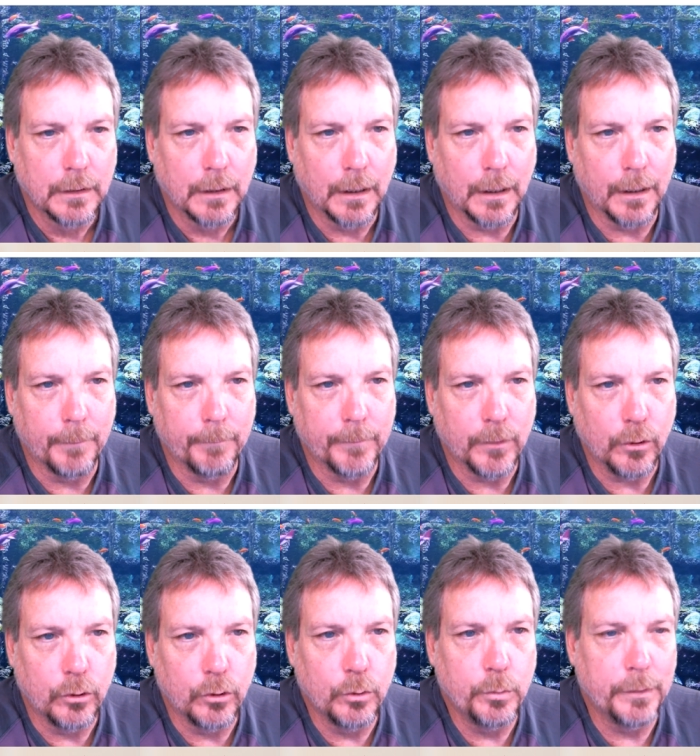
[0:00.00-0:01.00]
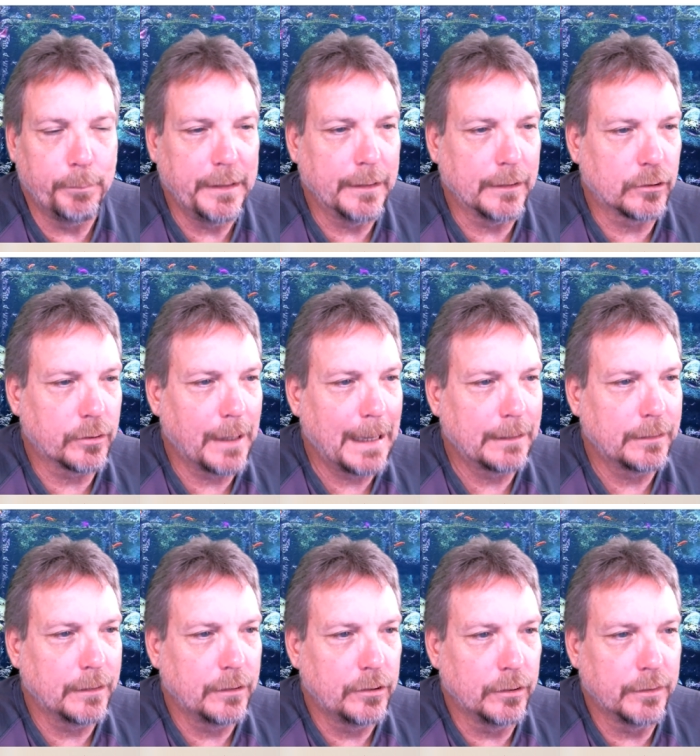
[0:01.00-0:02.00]
Um, who would be
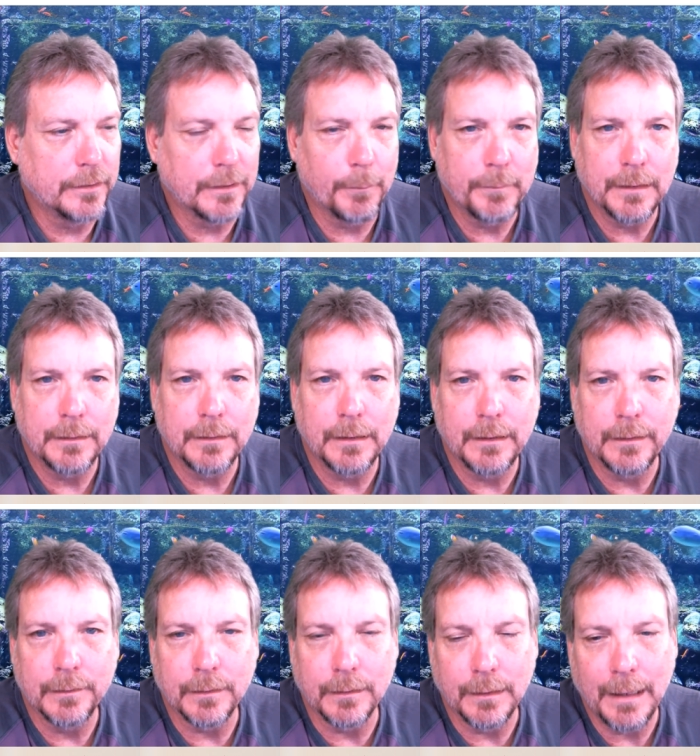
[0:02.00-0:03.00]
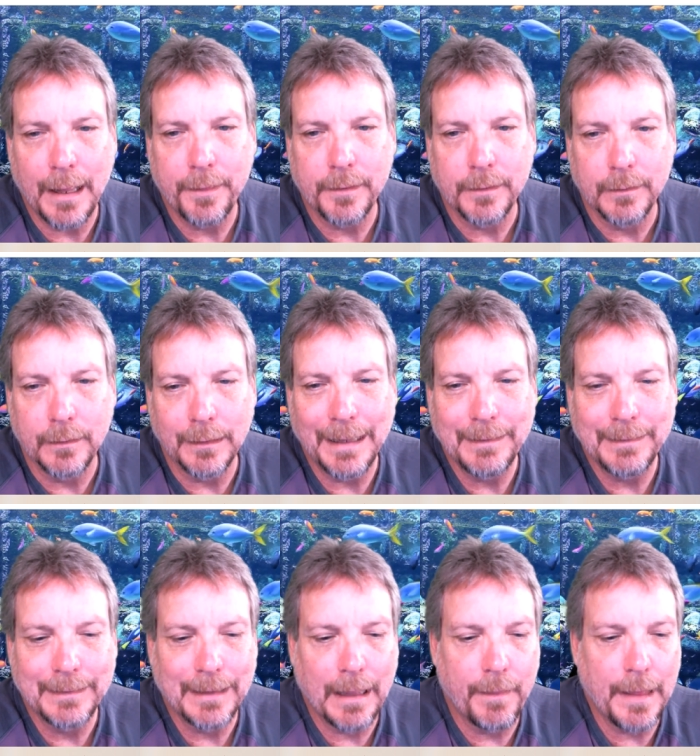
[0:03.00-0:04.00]
attracted to something that is less
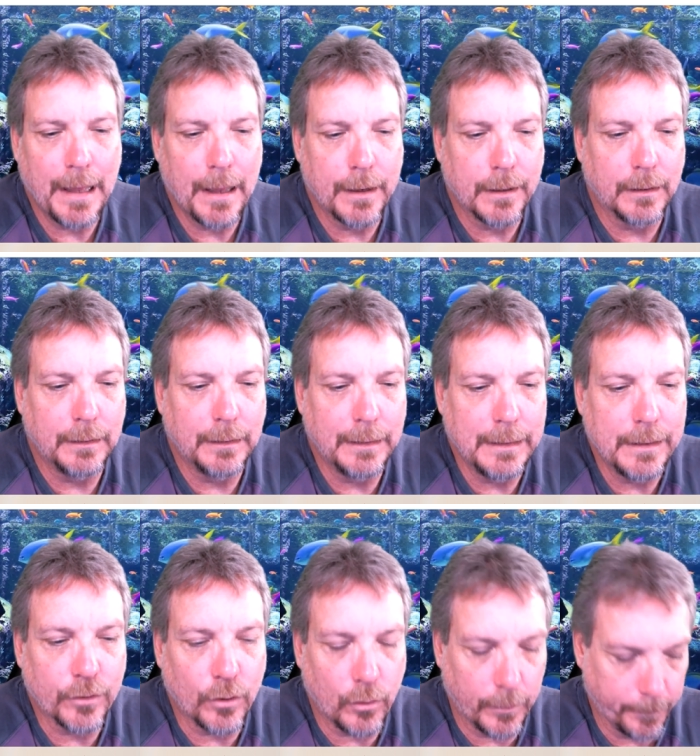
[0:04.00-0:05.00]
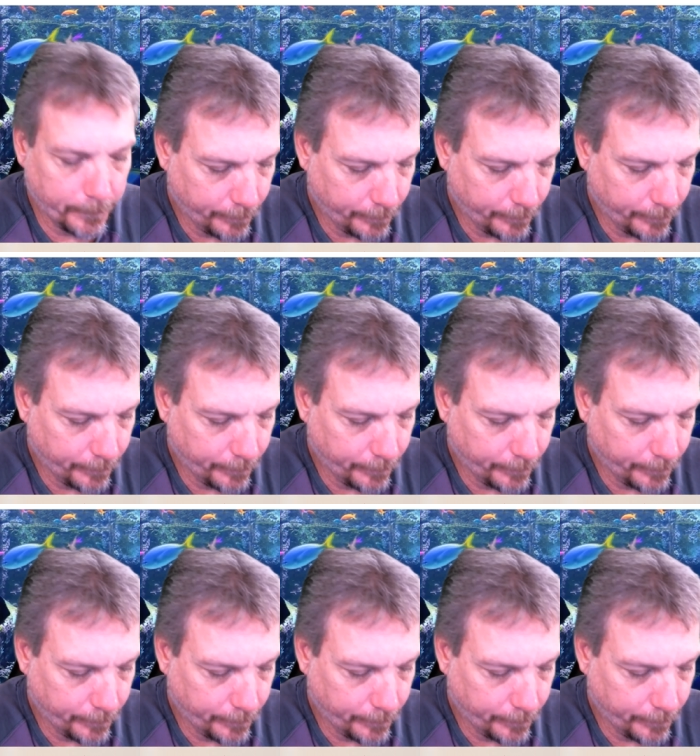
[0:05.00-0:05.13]
less than lethal?